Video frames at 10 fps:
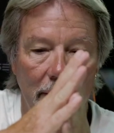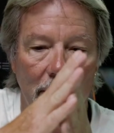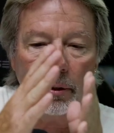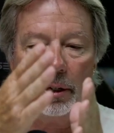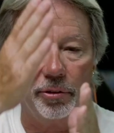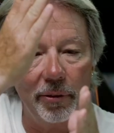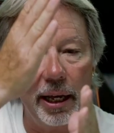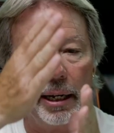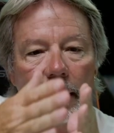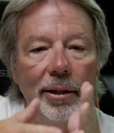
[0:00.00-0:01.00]
Okay, so that
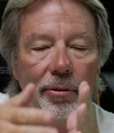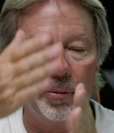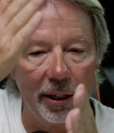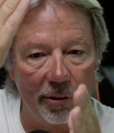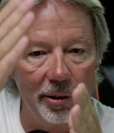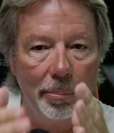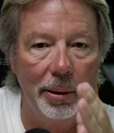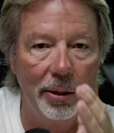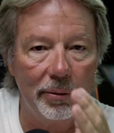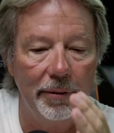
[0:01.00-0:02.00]
adhesive that's in the
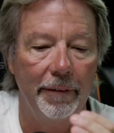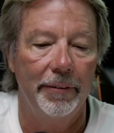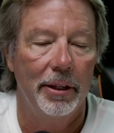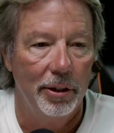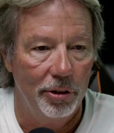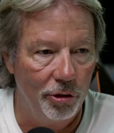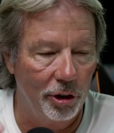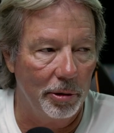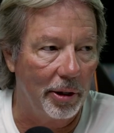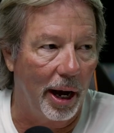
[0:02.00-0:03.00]
middle, you
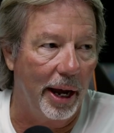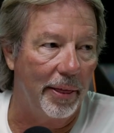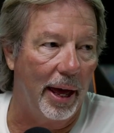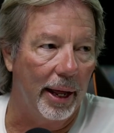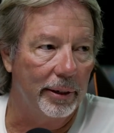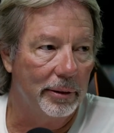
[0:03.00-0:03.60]
can dye that.